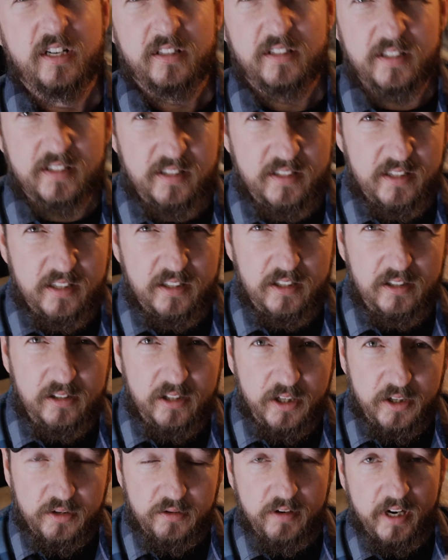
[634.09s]
This is gonna
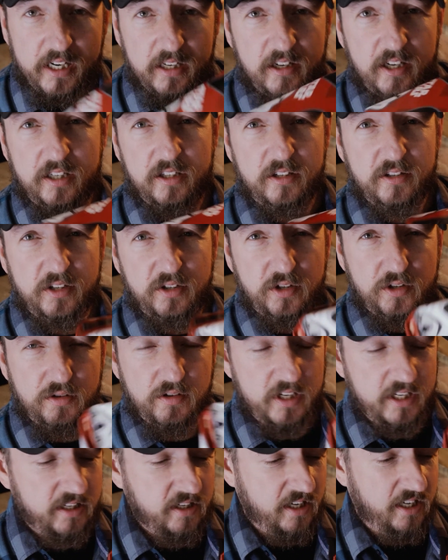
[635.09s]
look great under the
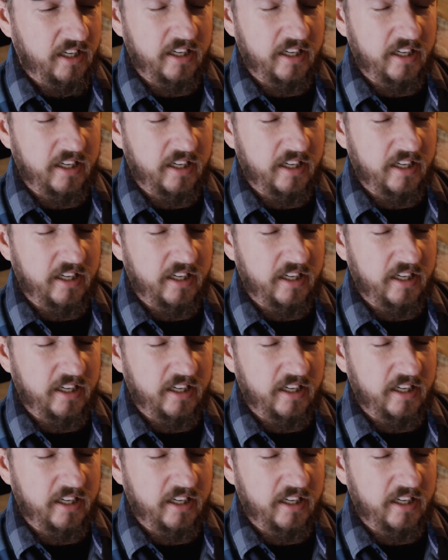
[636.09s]
tree.